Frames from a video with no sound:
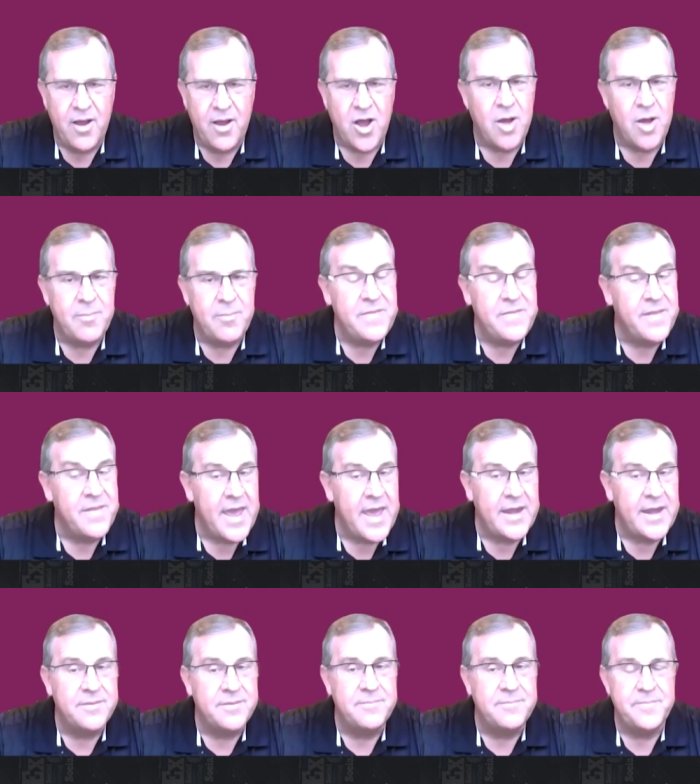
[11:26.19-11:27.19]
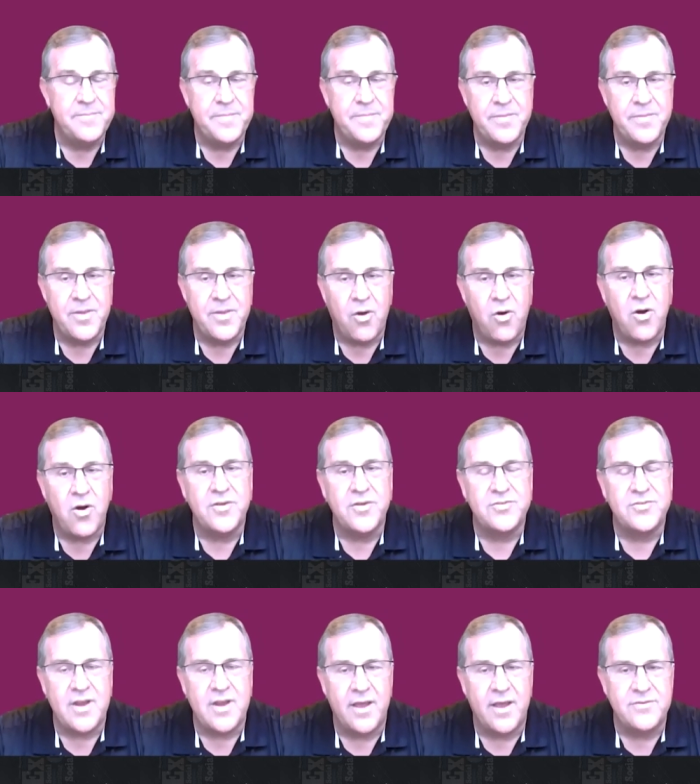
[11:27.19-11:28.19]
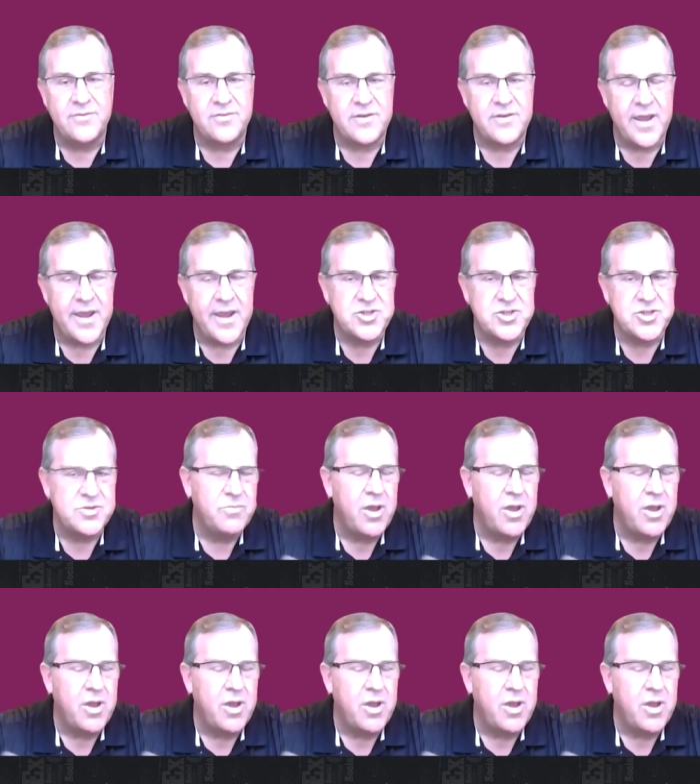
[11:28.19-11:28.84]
Um, and then the artist on stage,